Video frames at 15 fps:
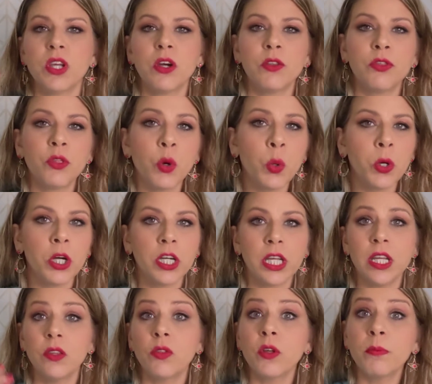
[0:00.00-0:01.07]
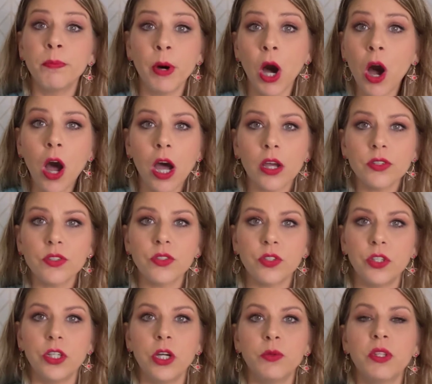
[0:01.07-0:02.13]
authority, the boss,
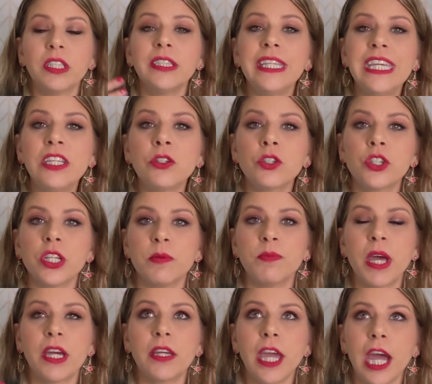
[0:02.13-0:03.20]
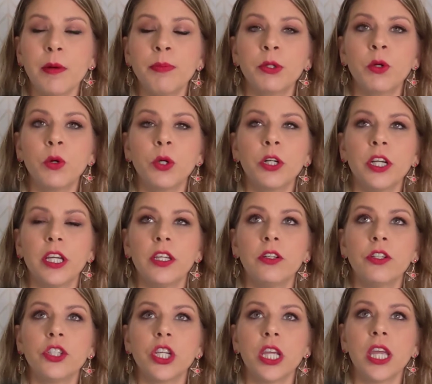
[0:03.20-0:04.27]
the leadership, that Capricorn
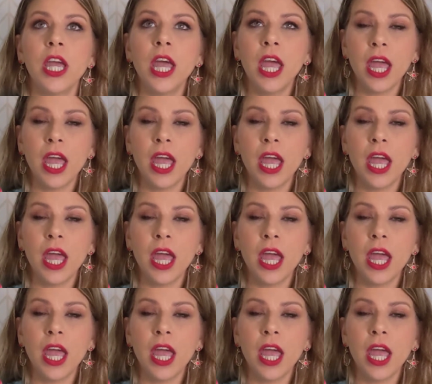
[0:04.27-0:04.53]
energy.